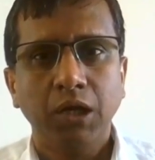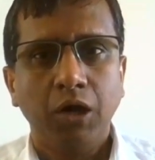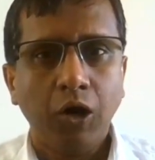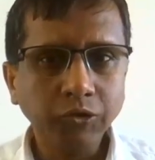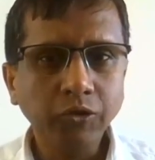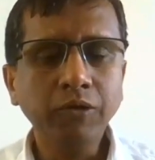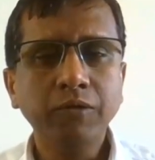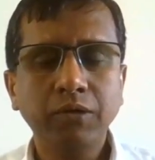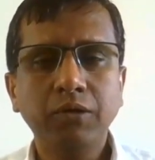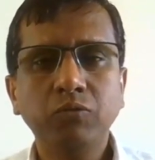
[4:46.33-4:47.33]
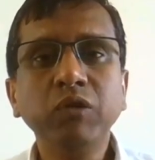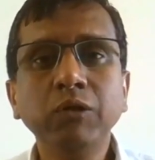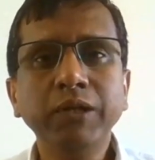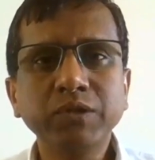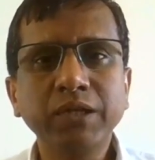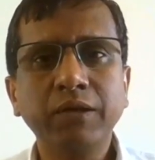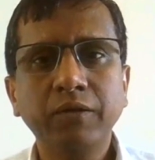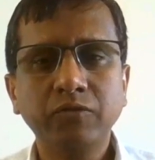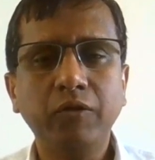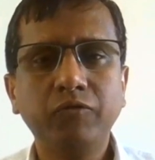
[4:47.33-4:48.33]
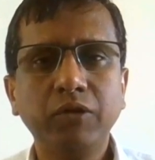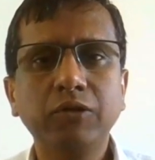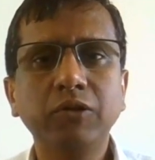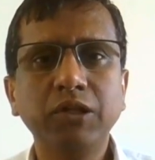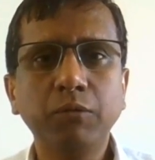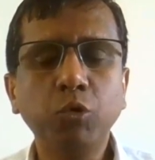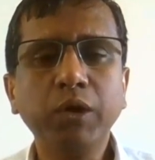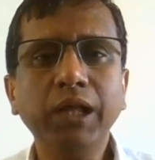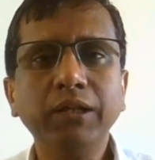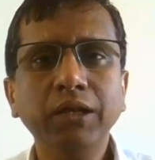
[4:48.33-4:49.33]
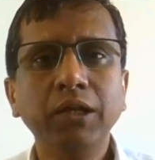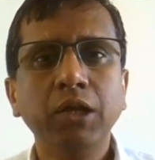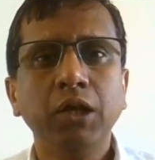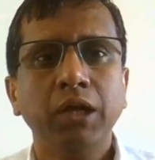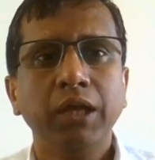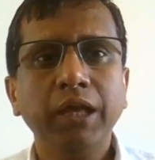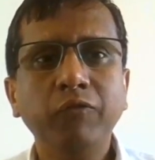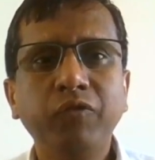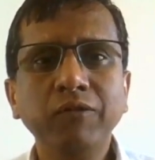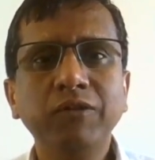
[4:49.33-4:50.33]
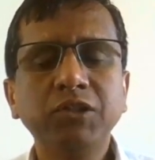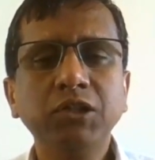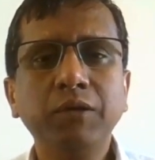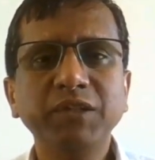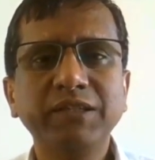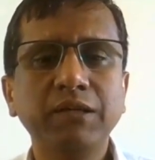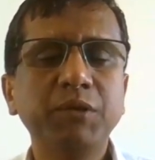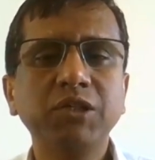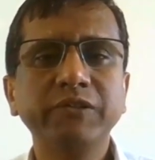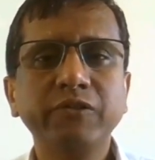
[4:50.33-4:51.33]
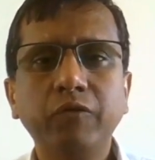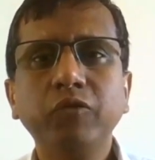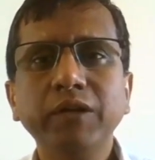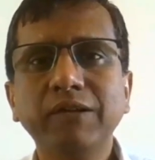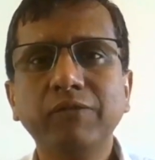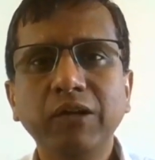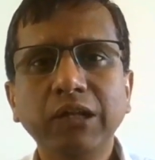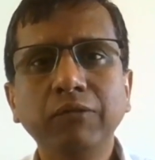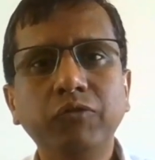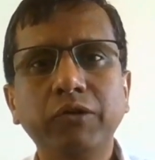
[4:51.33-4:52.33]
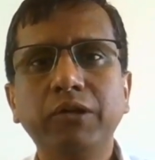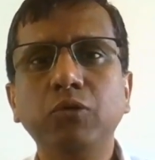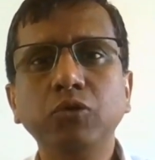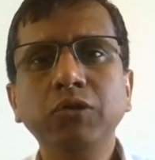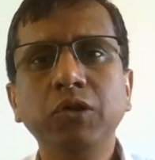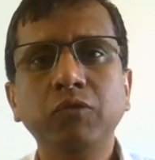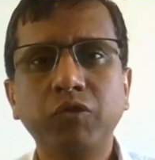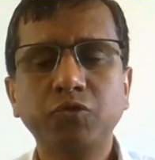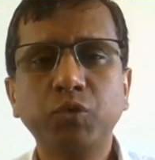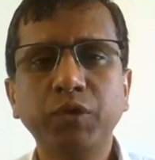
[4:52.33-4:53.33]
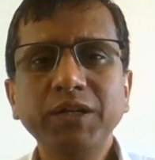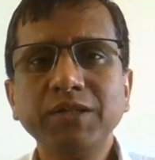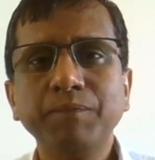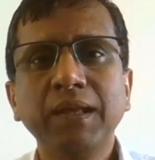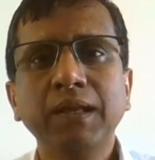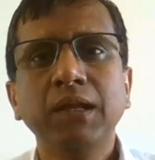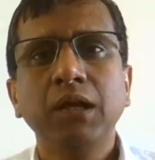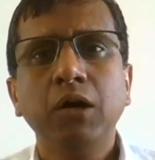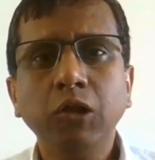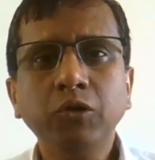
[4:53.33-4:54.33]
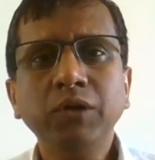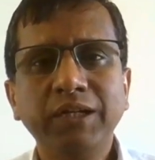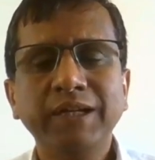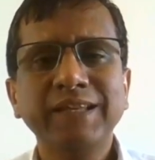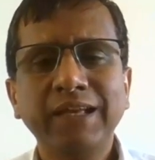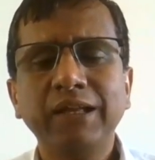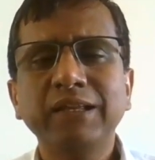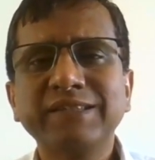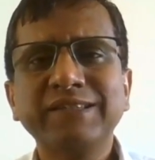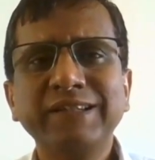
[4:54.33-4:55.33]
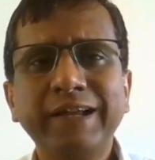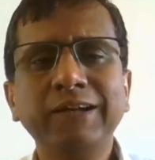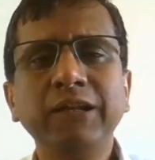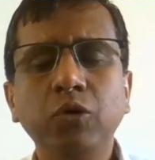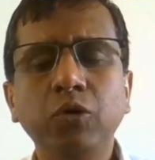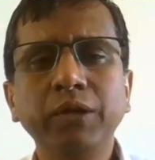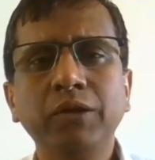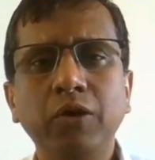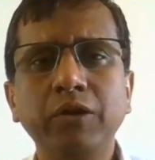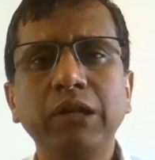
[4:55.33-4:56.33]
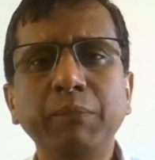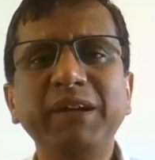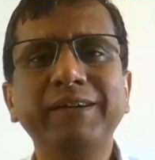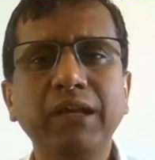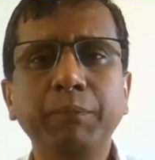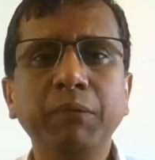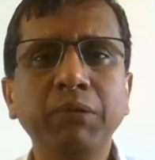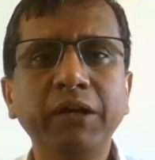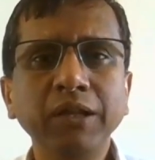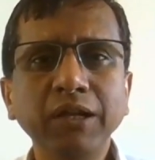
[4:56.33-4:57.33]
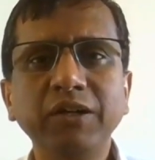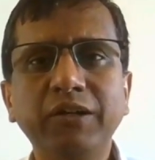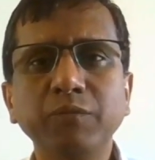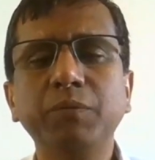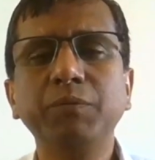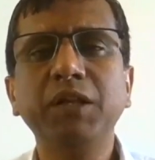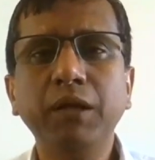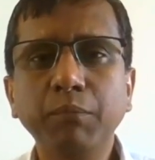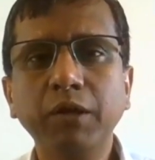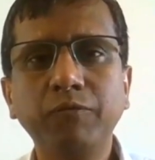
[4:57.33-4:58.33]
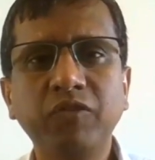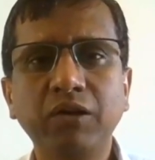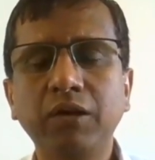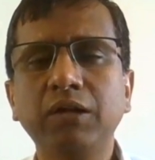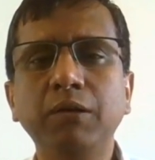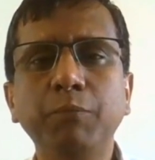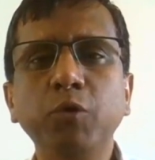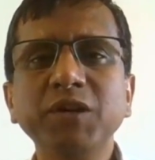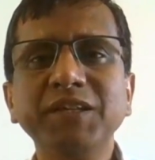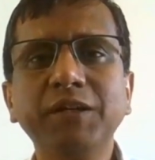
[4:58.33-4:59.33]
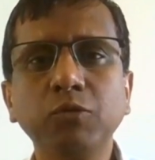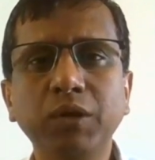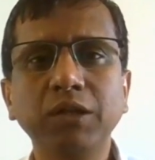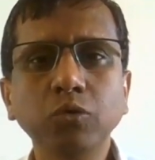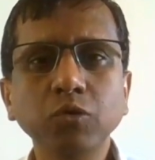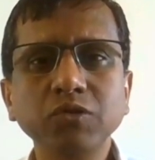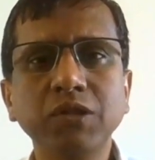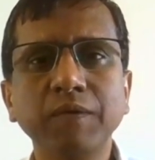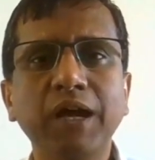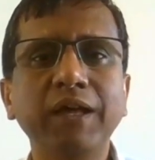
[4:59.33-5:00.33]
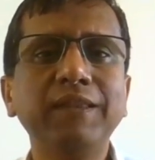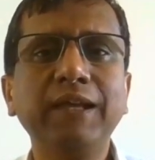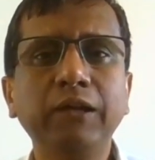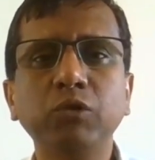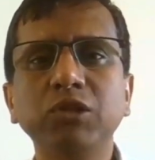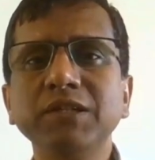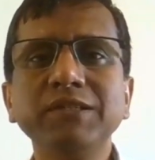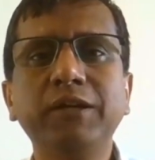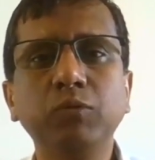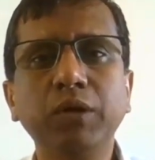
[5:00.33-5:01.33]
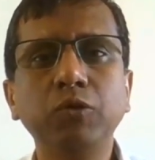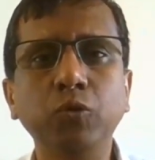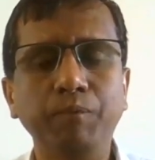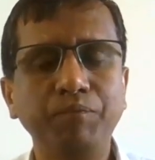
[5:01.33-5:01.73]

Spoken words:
Although we will use a software called ThermoCalc, a free version of this commercial software is available for download for students. Although it has a slightly lower or a limited capability in terms of the number of components that you can use and the calculations that you can do.